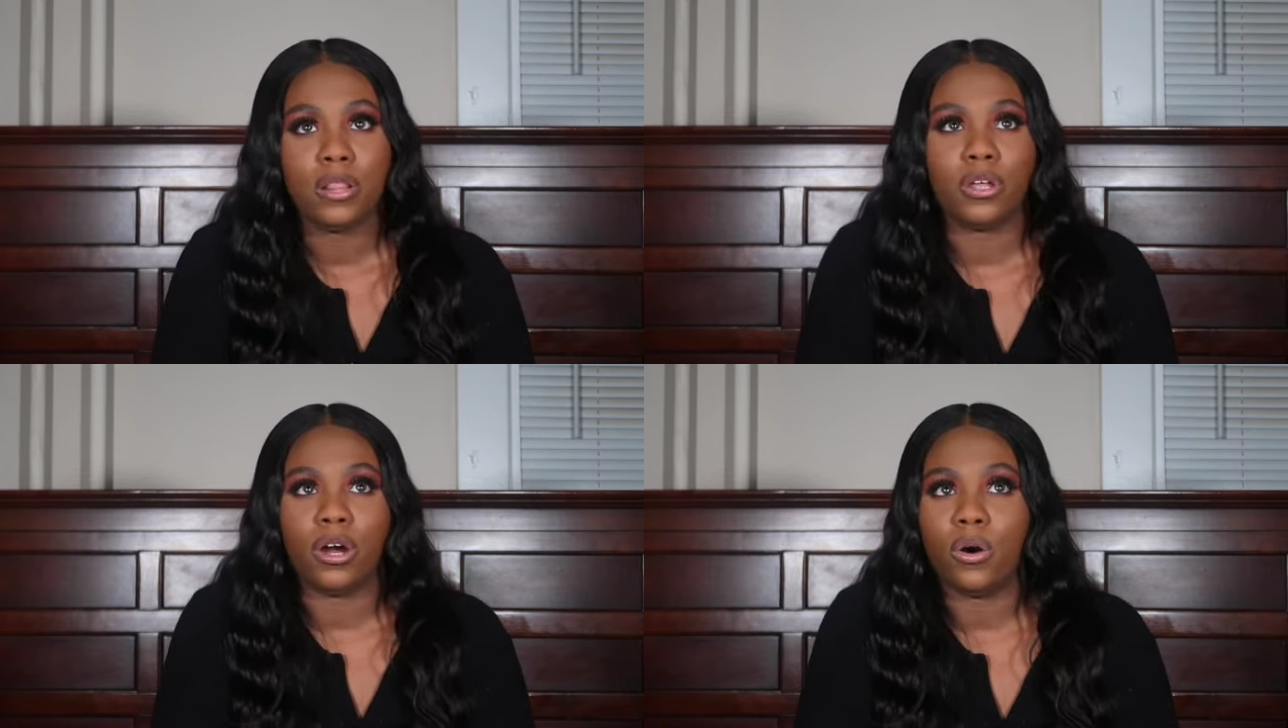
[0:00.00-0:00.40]

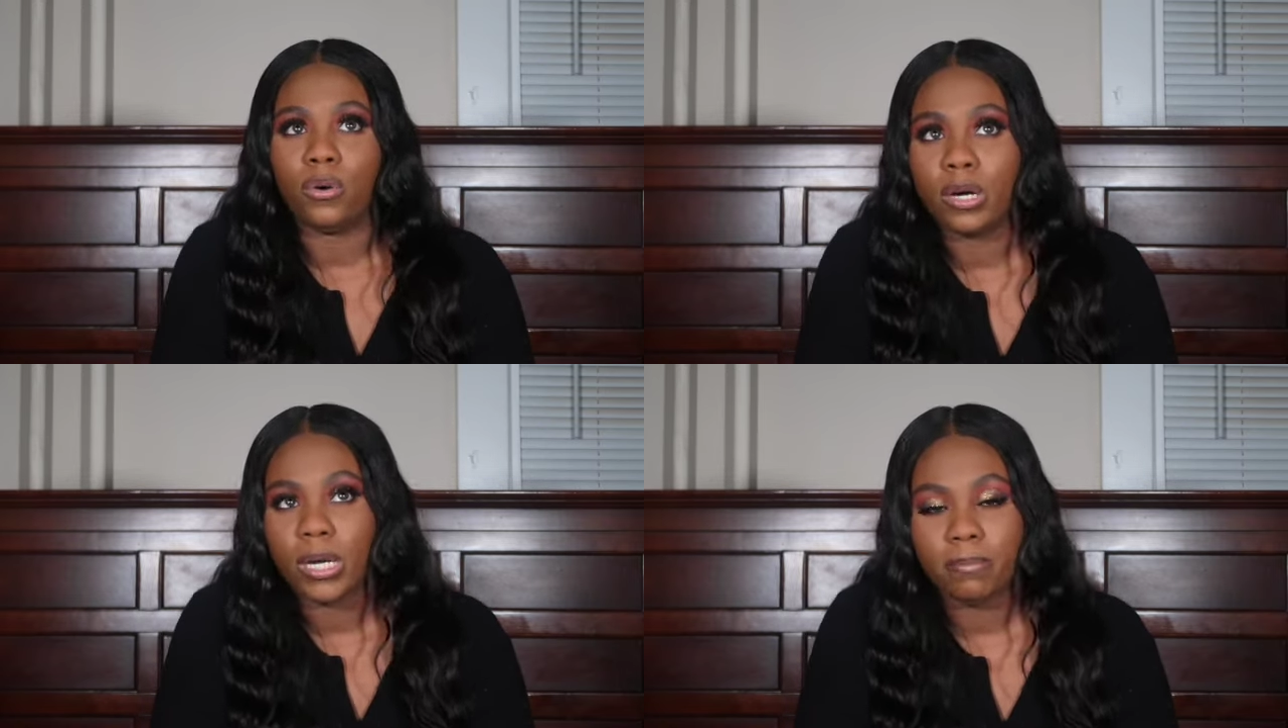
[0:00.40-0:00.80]
they're
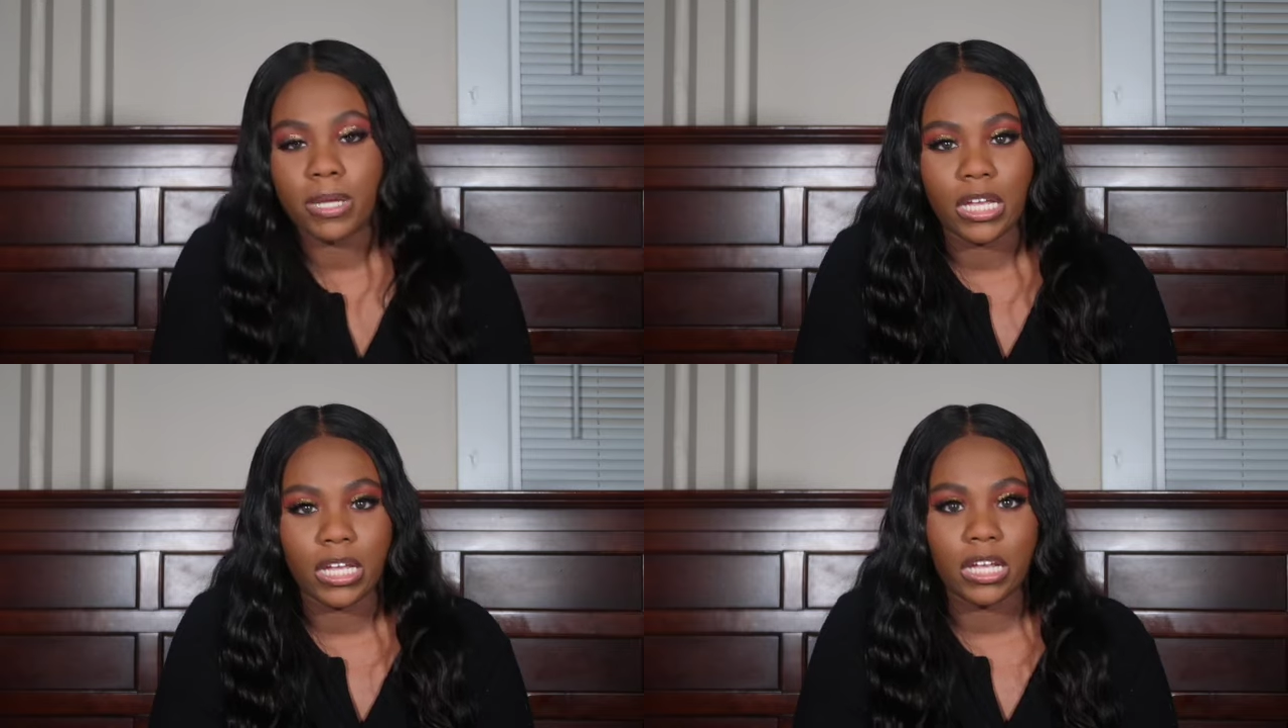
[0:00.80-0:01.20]
older than
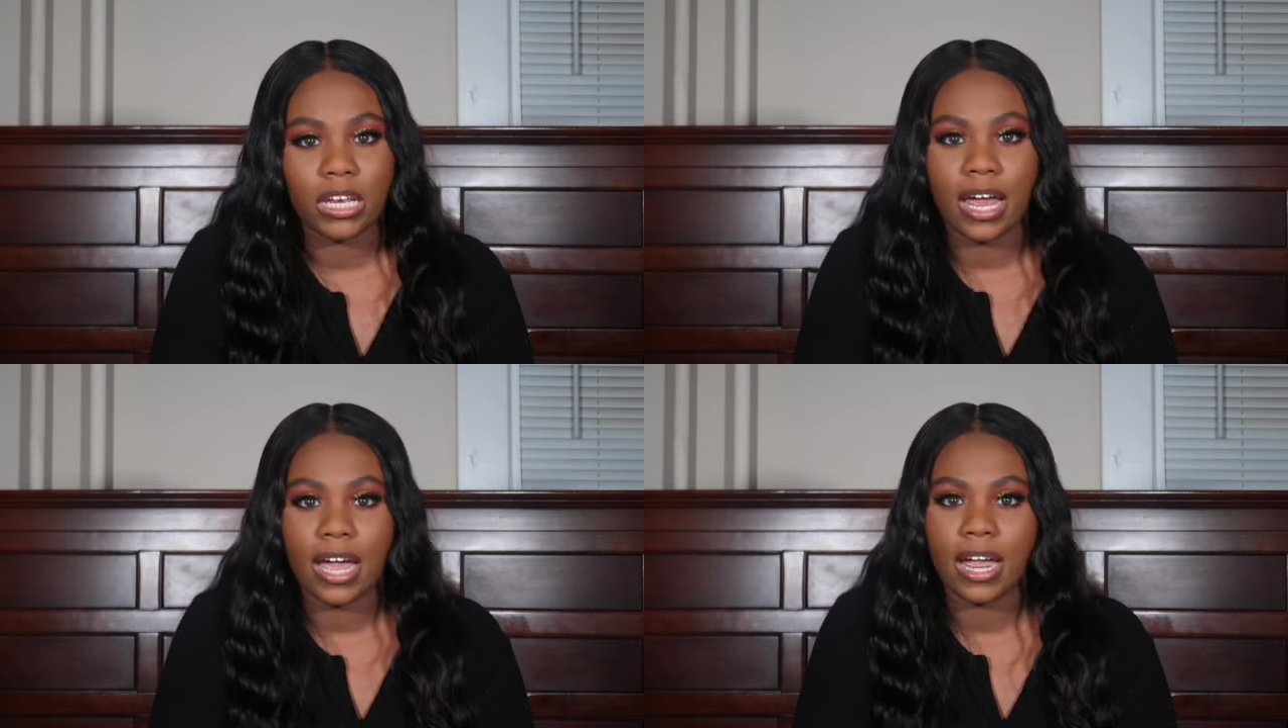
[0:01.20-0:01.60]
me
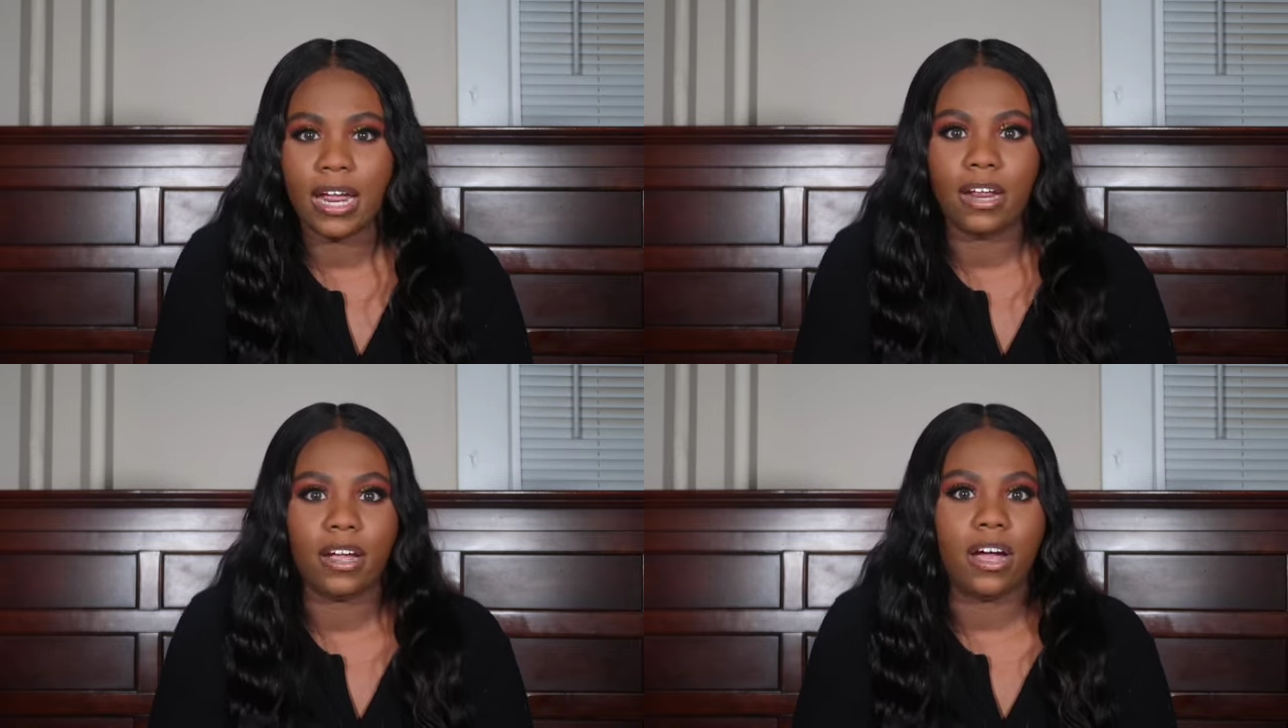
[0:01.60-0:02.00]
like